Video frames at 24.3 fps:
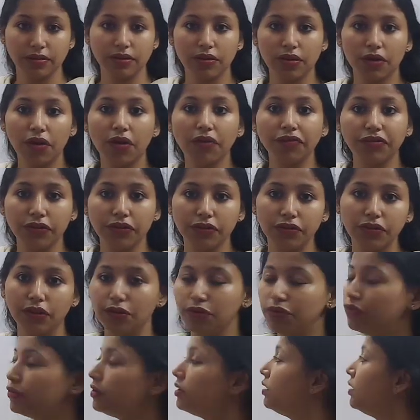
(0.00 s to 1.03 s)
of the
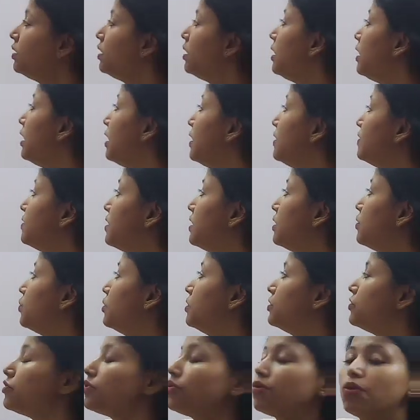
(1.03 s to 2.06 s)
solution is equal
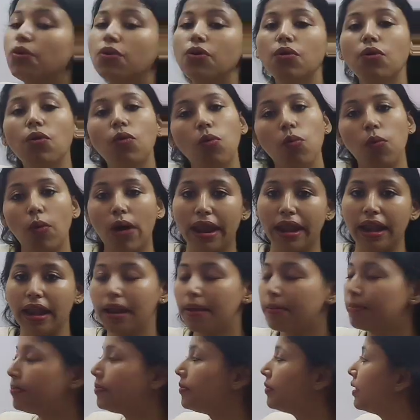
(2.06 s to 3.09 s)
to 1.
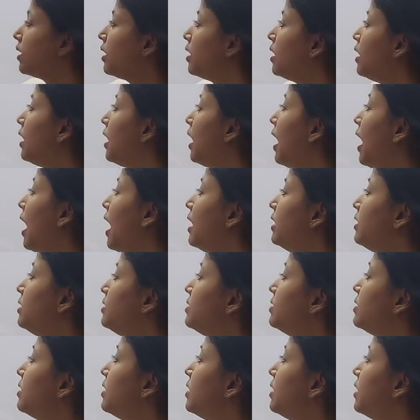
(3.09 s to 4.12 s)
And
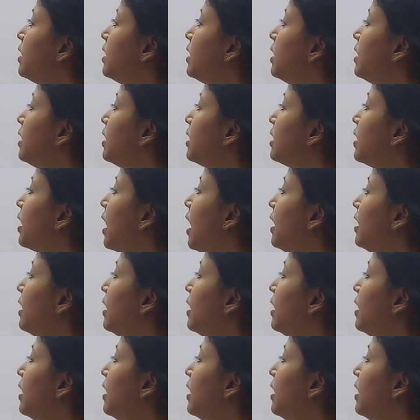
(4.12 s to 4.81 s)
chi